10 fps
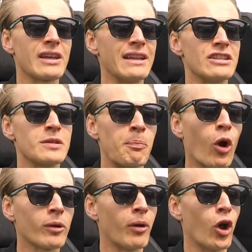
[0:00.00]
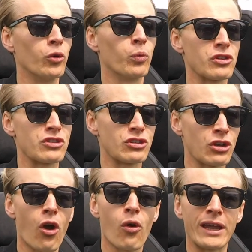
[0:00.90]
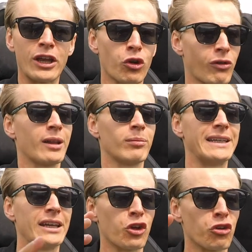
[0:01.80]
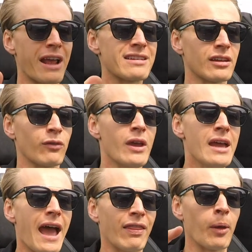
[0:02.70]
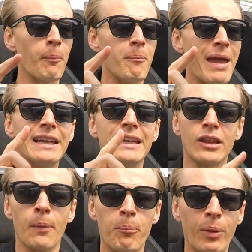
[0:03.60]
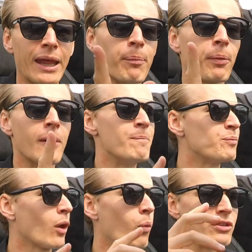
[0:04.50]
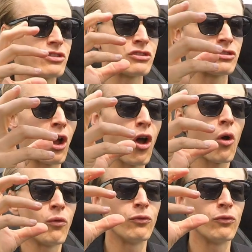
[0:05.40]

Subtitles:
in sport mode were so incredibly aggressive, and mainly the blip was so